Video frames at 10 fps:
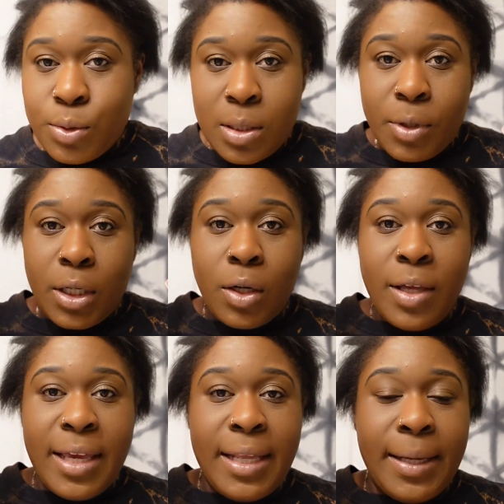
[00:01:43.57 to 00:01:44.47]
So I'm gonna go
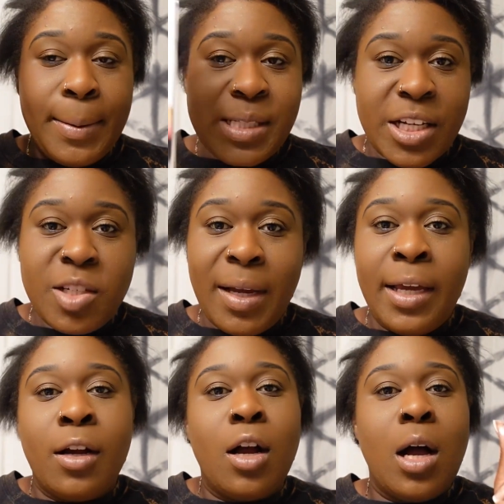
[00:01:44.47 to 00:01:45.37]
ahead and section my
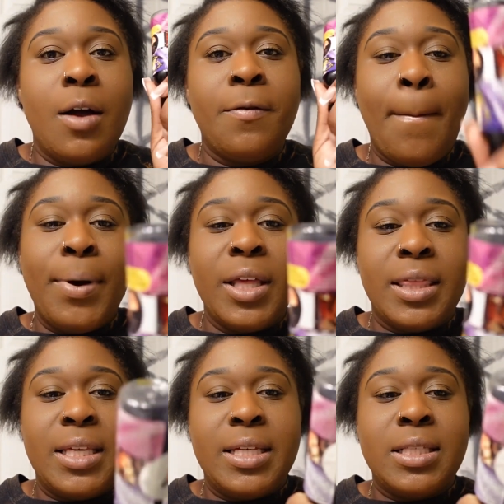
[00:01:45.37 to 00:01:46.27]
hair off, put
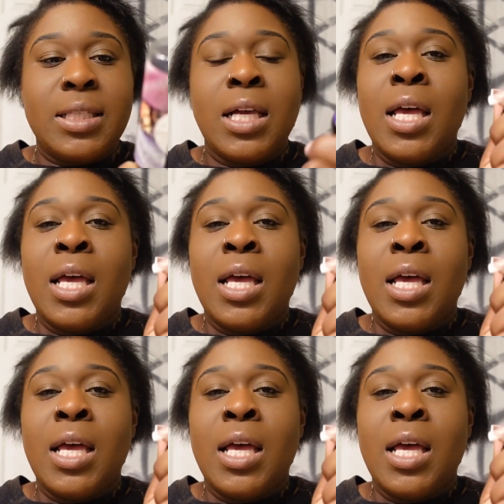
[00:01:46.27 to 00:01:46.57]
this